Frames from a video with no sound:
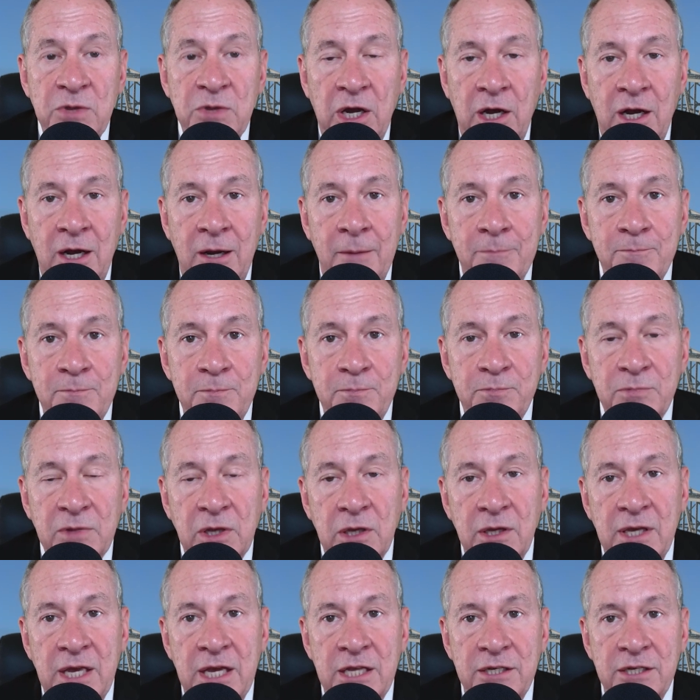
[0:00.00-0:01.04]

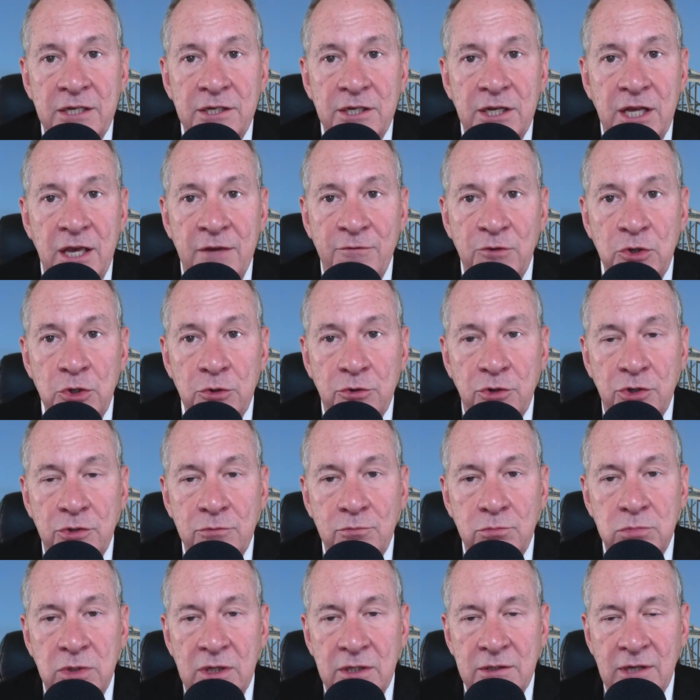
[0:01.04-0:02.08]
And if you,
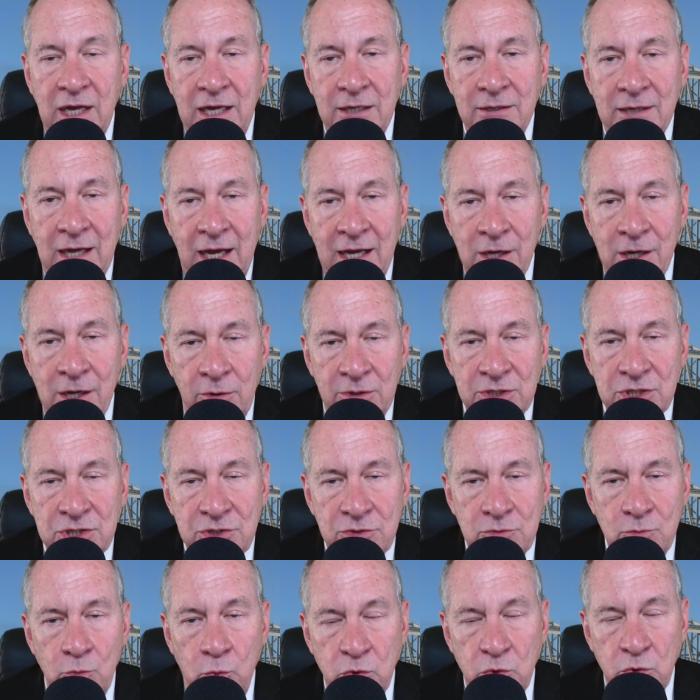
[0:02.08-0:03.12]
I
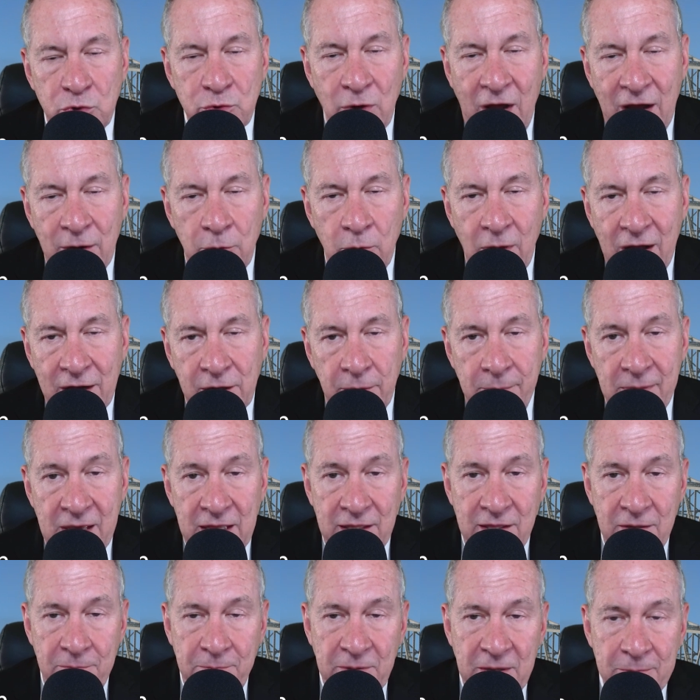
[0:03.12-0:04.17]
always try to
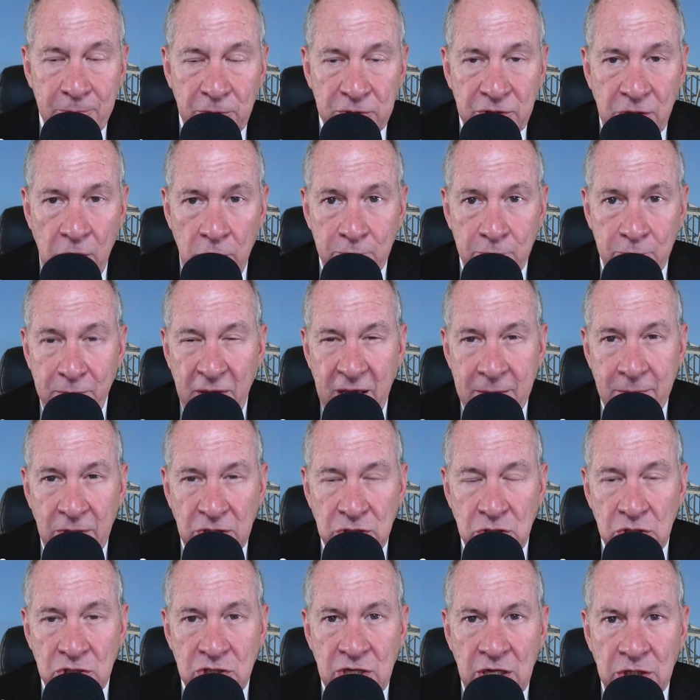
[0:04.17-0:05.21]
recommend that people don't pay
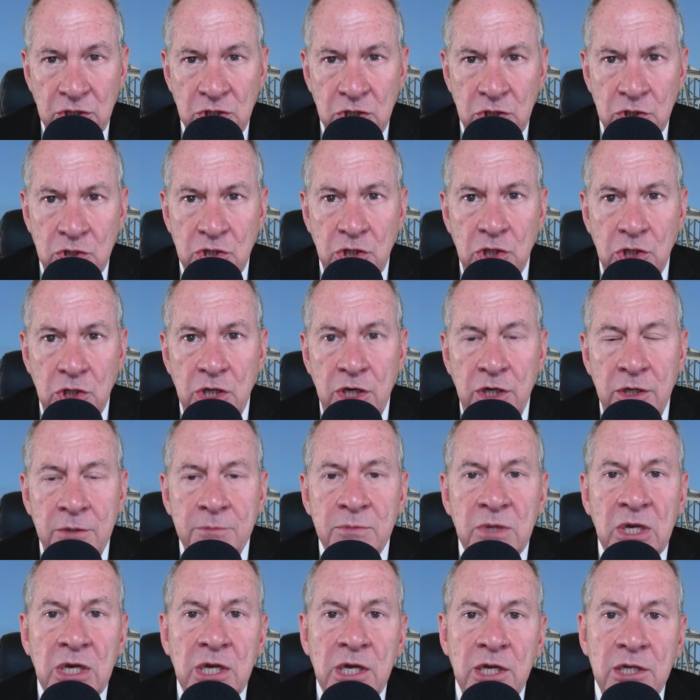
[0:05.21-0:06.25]
much attention to
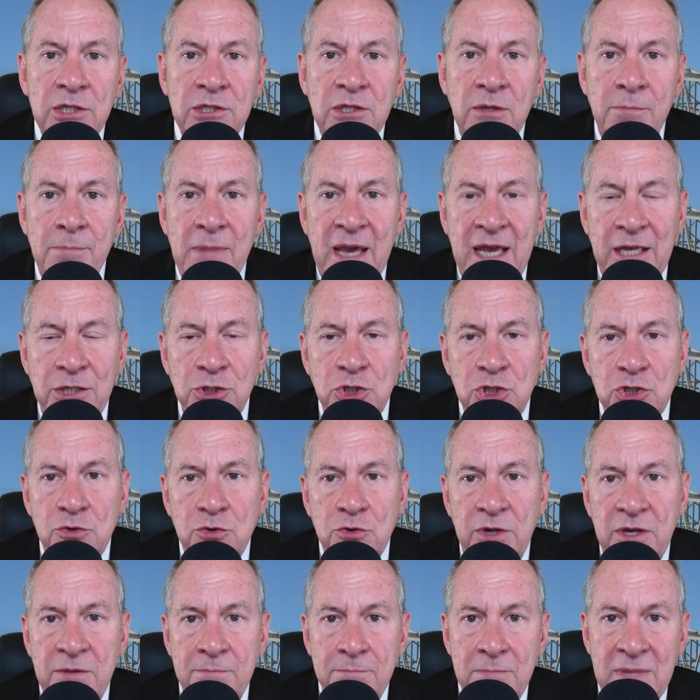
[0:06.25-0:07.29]
the
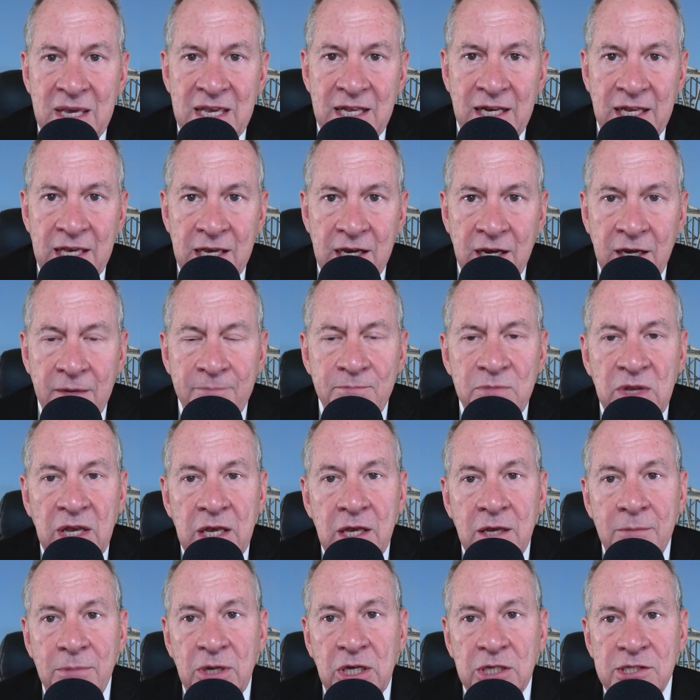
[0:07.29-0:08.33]
mainstream media,
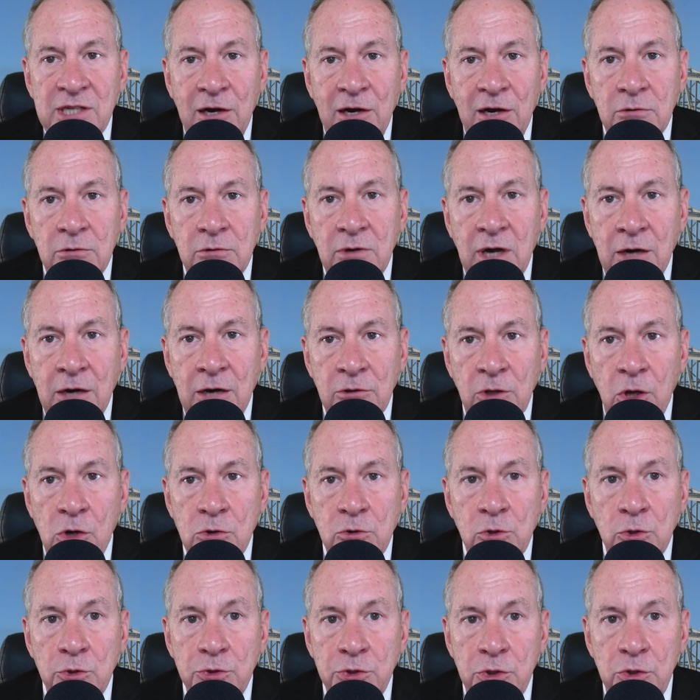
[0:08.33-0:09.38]
because our
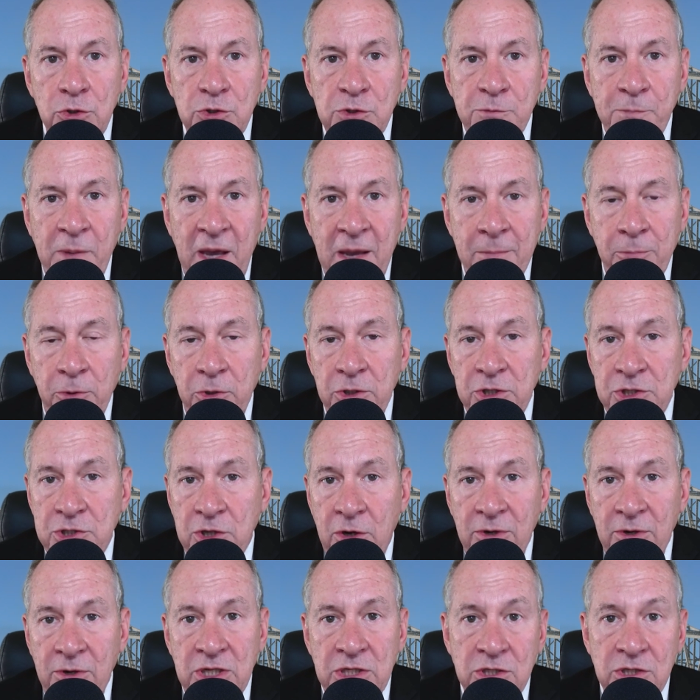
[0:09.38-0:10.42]
local newspaper
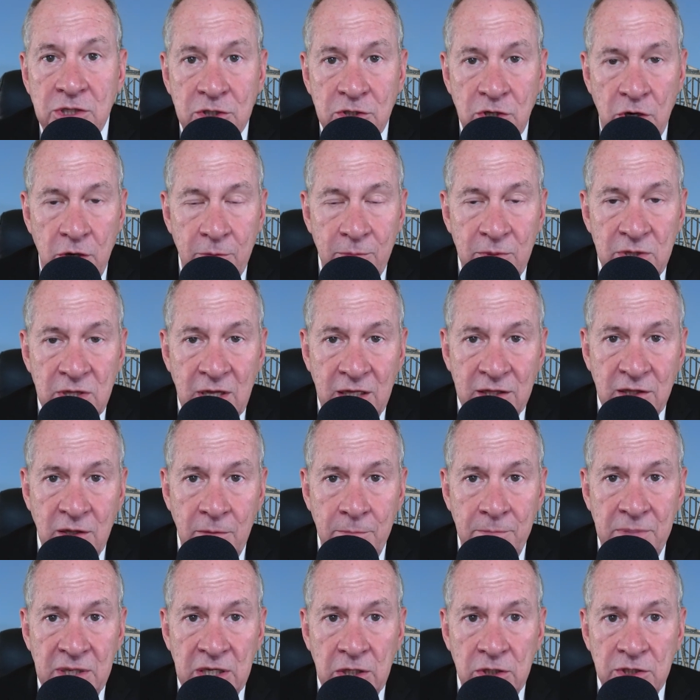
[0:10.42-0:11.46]
has already determined
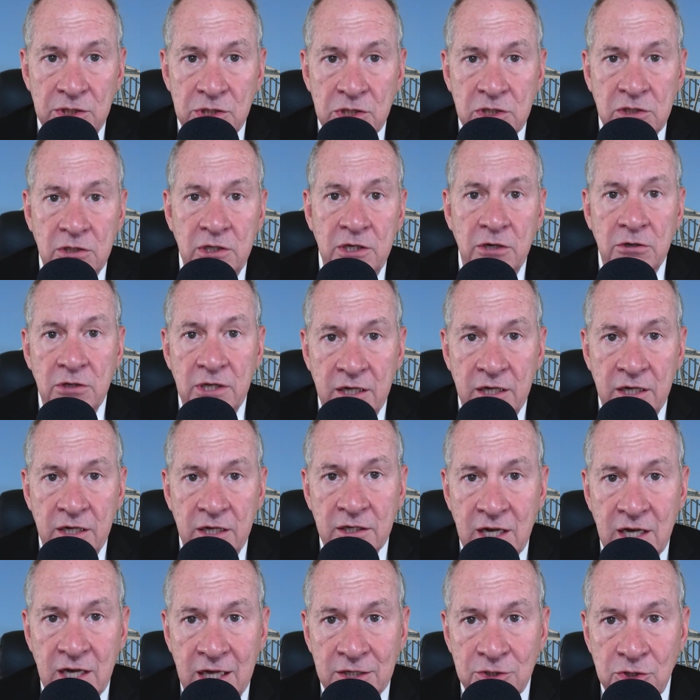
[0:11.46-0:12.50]
that the bill is
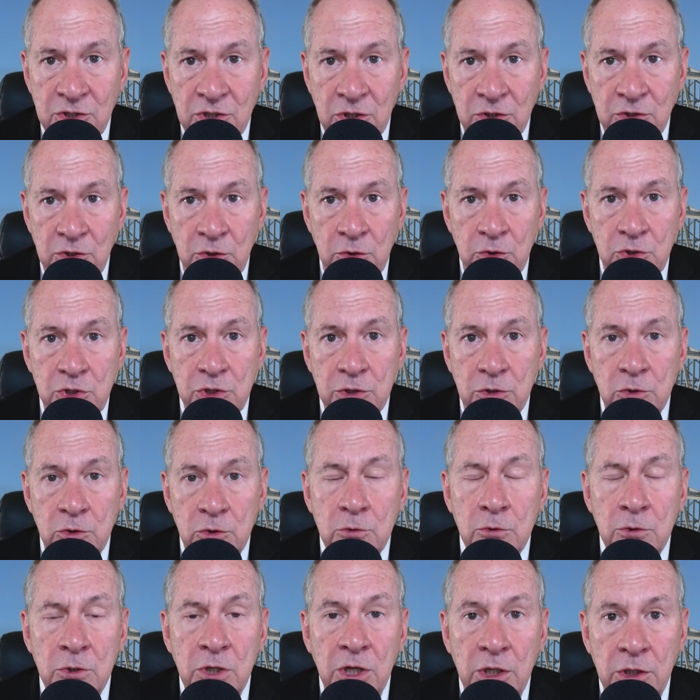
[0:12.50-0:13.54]
clearly
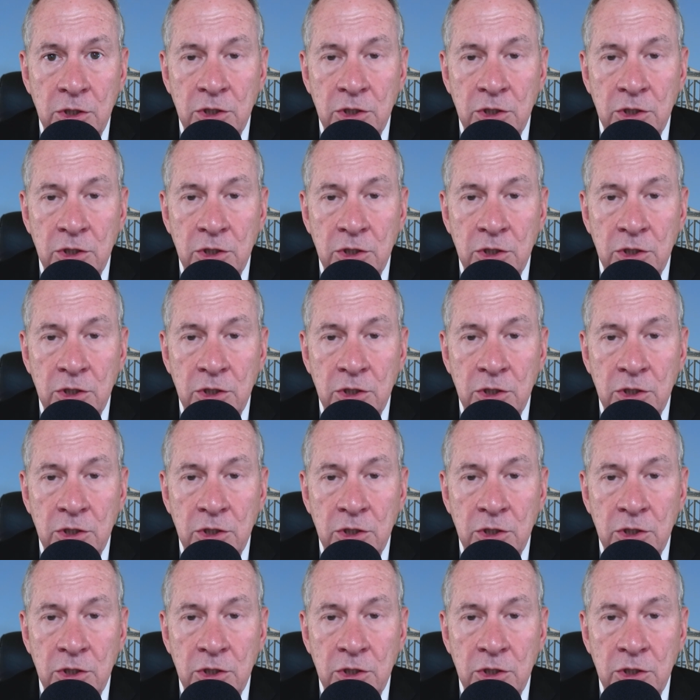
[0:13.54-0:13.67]
unconstitutional